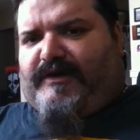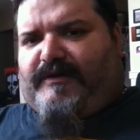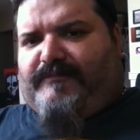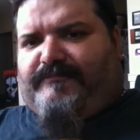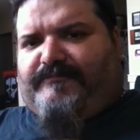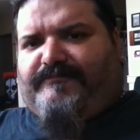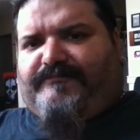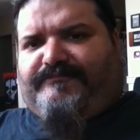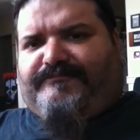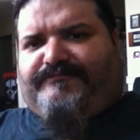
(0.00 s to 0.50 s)

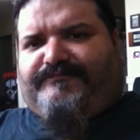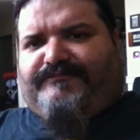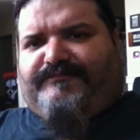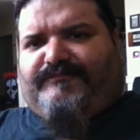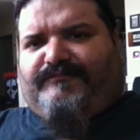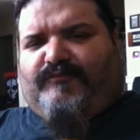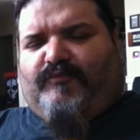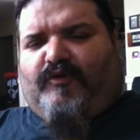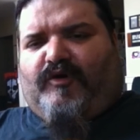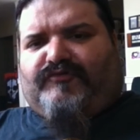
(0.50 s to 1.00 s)
um,
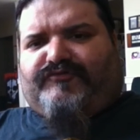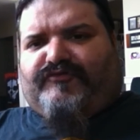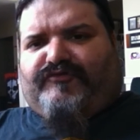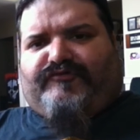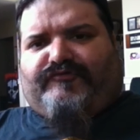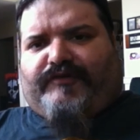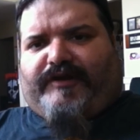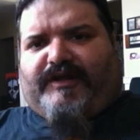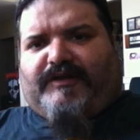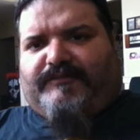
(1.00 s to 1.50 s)

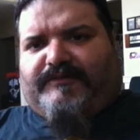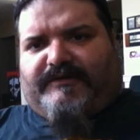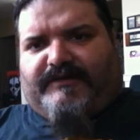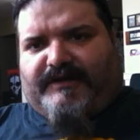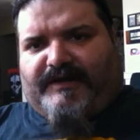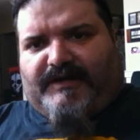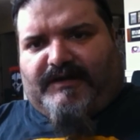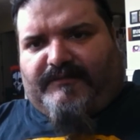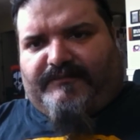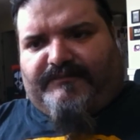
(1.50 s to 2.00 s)
Walter Drake
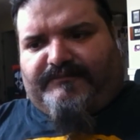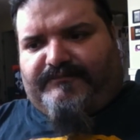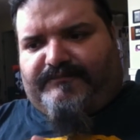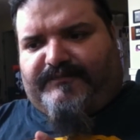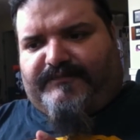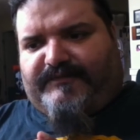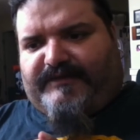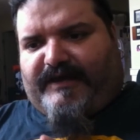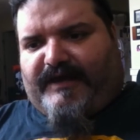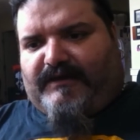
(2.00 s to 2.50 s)
kind of
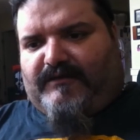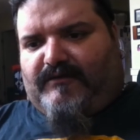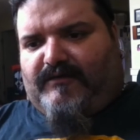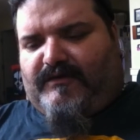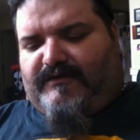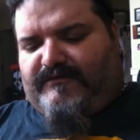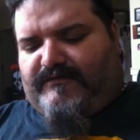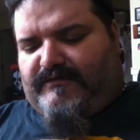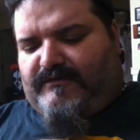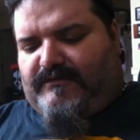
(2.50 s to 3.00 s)

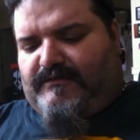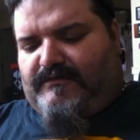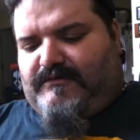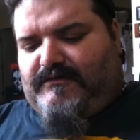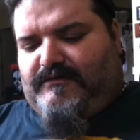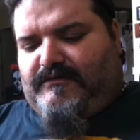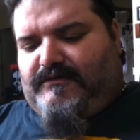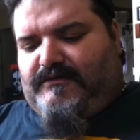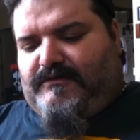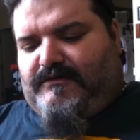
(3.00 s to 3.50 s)
catalogs,
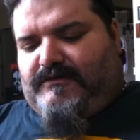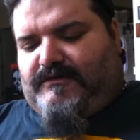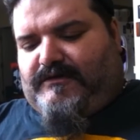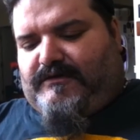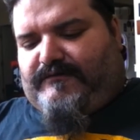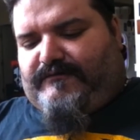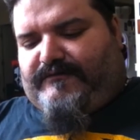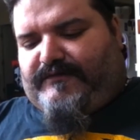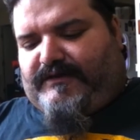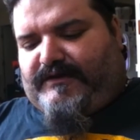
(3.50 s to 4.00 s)

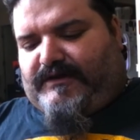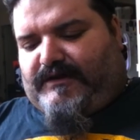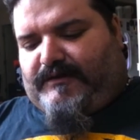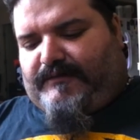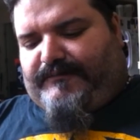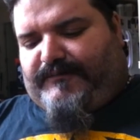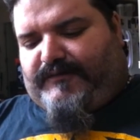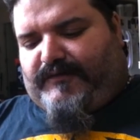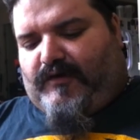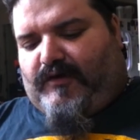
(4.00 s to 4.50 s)
and for like a
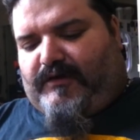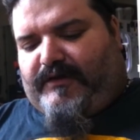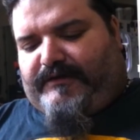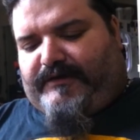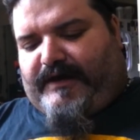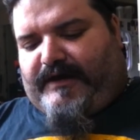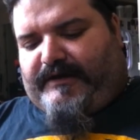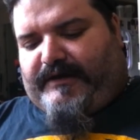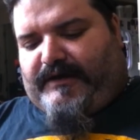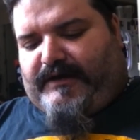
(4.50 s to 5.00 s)
dollar
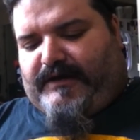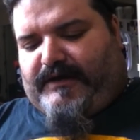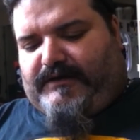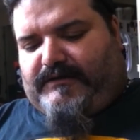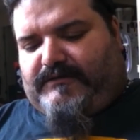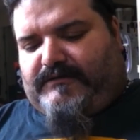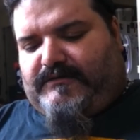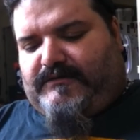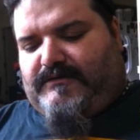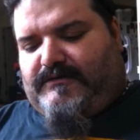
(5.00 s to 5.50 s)
ninety
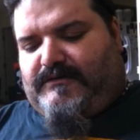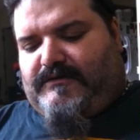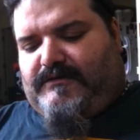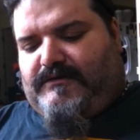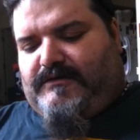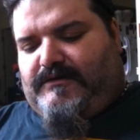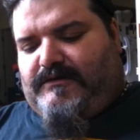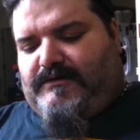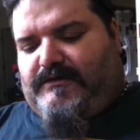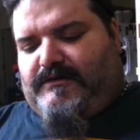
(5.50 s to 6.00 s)
nine,
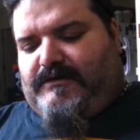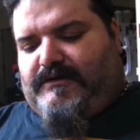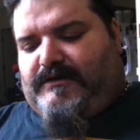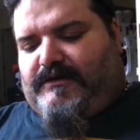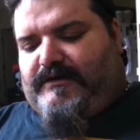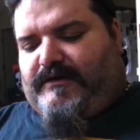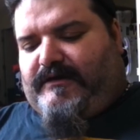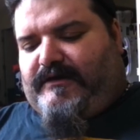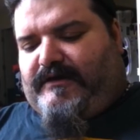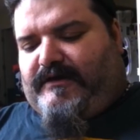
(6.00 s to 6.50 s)

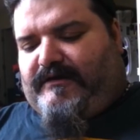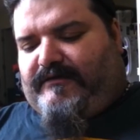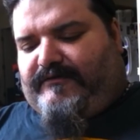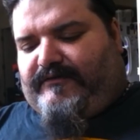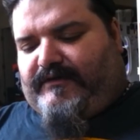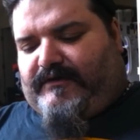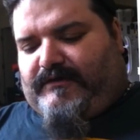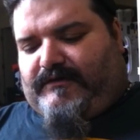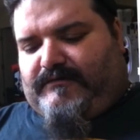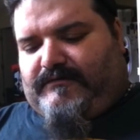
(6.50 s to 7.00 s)
and it
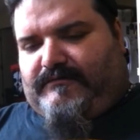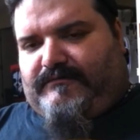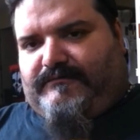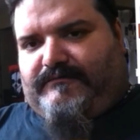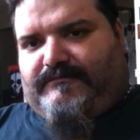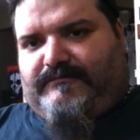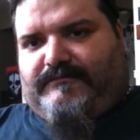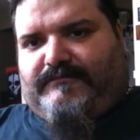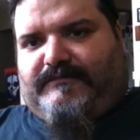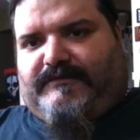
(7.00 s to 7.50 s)
has uh,
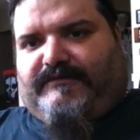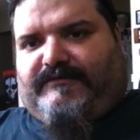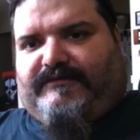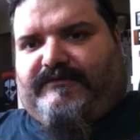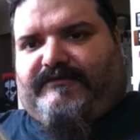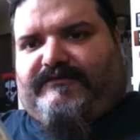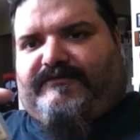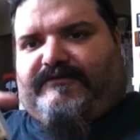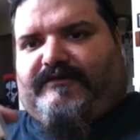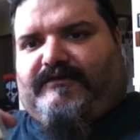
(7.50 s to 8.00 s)

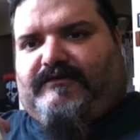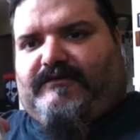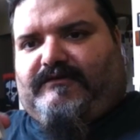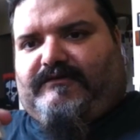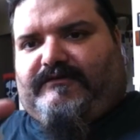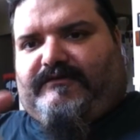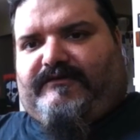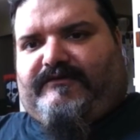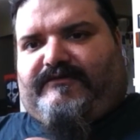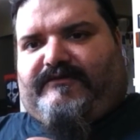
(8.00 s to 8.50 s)
it's got
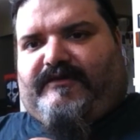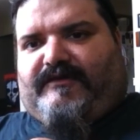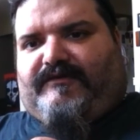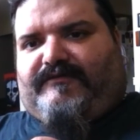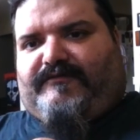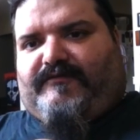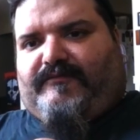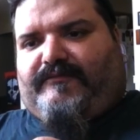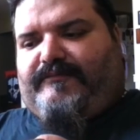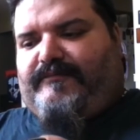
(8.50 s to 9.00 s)
all these
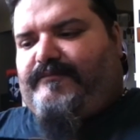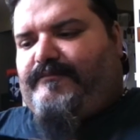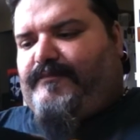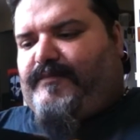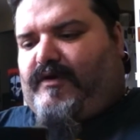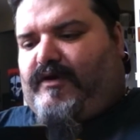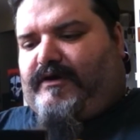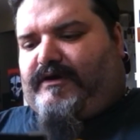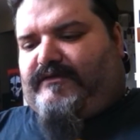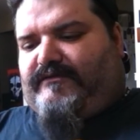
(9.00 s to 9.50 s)
things for
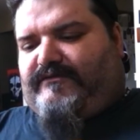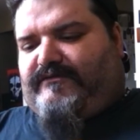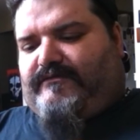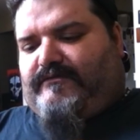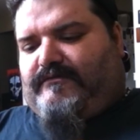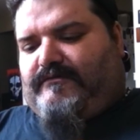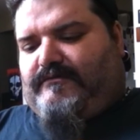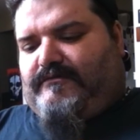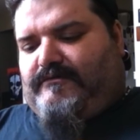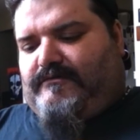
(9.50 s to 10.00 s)

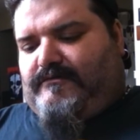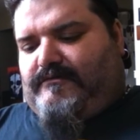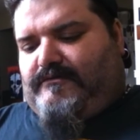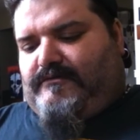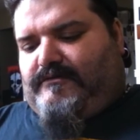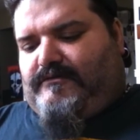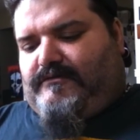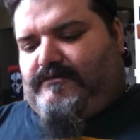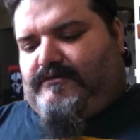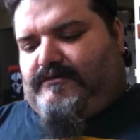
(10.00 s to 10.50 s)
pockets,
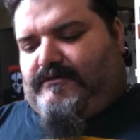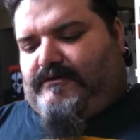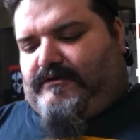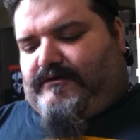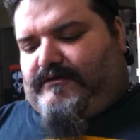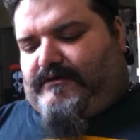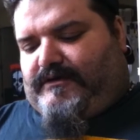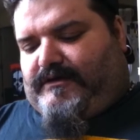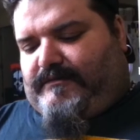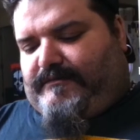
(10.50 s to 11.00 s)

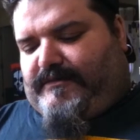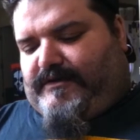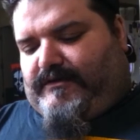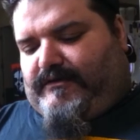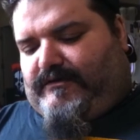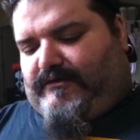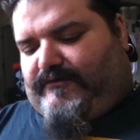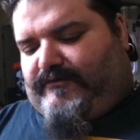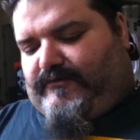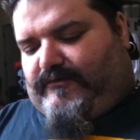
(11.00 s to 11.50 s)
and um,
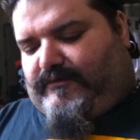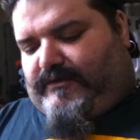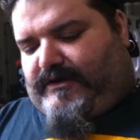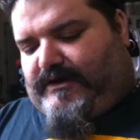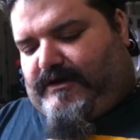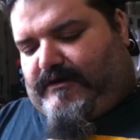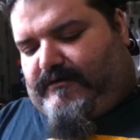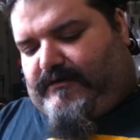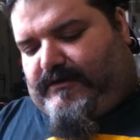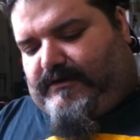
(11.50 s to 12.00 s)
I also
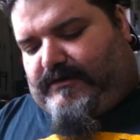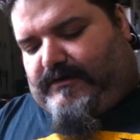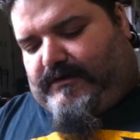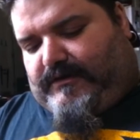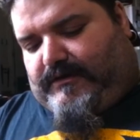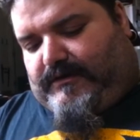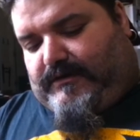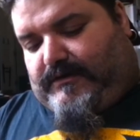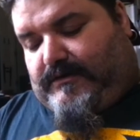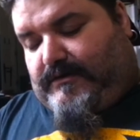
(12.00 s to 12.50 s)
carry
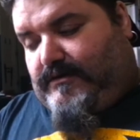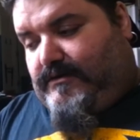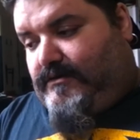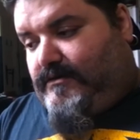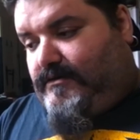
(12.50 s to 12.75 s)
a,